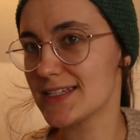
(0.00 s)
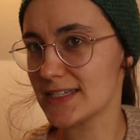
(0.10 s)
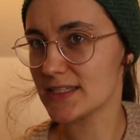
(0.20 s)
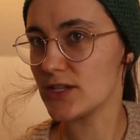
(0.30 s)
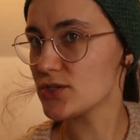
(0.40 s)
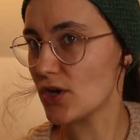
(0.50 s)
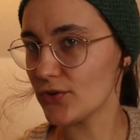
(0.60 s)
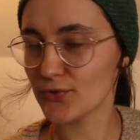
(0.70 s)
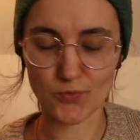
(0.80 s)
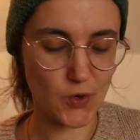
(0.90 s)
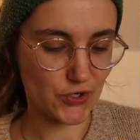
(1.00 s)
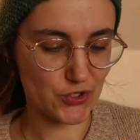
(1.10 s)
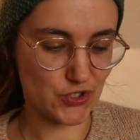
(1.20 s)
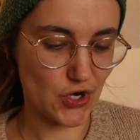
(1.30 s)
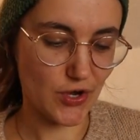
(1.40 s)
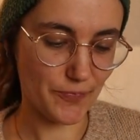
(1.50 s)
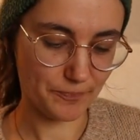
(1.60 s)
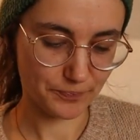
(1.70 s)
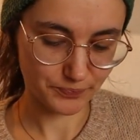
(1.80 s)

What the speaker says: this is the salt water shawl.